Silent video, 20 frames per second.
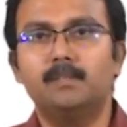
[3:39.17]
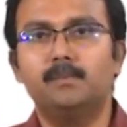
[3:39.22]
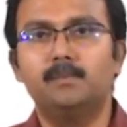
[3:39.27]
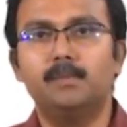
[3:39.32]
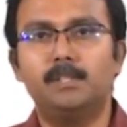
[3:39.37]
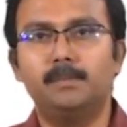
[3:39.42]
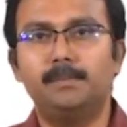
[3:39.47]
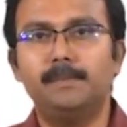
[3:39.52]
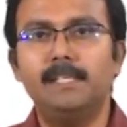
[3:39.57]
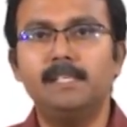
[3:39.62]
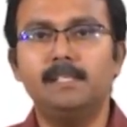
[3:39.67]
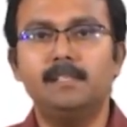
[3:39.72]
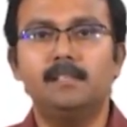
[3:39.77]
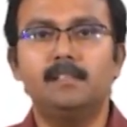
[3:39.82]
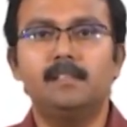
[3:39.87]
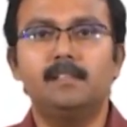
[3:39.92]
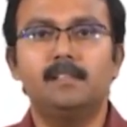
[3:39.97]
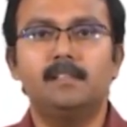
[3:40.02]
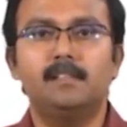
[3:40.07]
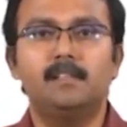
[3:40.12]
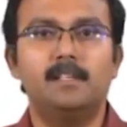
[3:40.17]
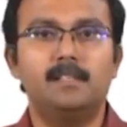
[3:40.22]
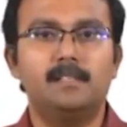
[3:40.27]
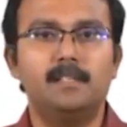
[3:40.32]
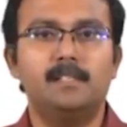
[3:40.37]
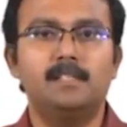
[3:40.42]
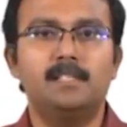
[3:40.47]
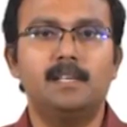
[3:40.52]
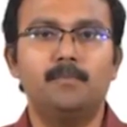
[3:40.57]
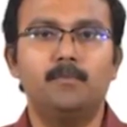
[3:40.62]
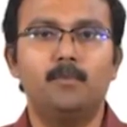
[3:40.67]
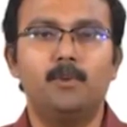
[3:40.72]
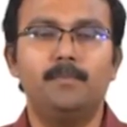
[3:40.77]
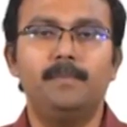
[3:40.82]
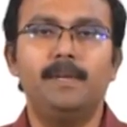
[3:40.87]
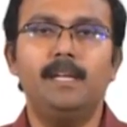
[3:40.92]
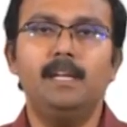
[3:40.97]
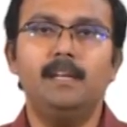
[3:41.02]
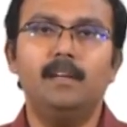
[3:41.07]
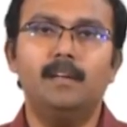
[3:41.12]
which means the system would
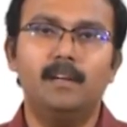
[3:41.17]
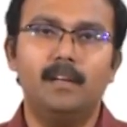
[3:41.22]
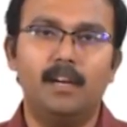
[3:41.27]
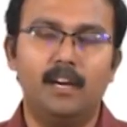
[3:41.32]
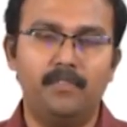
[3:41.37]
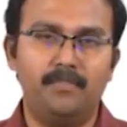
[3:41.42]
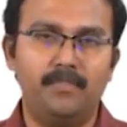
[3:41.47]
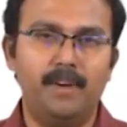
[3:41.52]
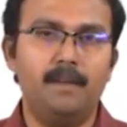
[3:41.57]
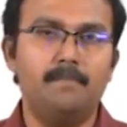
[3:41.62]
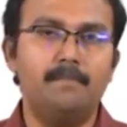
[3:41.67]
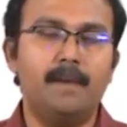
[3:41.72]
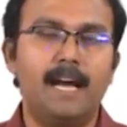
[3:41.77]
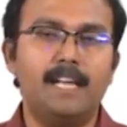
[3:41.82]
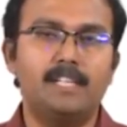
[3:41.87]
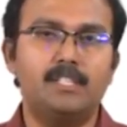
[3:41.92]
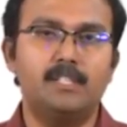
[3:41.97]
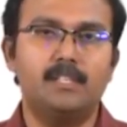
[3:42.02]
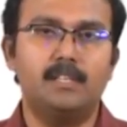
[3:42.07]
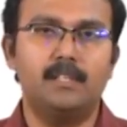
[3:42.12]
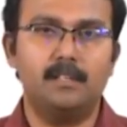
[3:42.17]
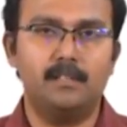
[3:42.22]
be a fed batch,